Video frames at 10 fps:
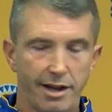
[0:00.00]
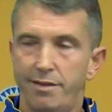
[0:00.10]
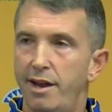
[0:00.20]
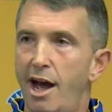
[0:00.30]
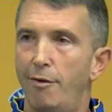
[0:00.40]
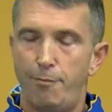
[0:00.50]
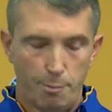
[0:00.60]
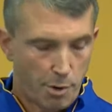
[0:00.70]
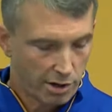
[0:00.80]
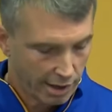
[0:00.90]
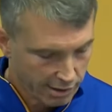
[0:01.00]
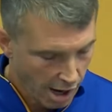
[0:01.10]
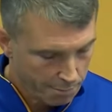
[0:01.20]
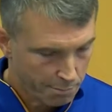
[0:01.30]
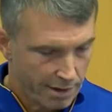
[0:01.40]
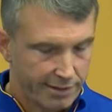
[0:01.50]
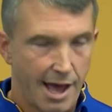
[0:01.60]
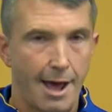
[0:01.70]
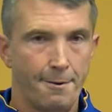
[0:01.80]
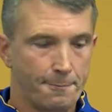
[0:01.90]
And then how football can complement
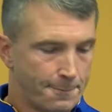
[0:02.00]
that.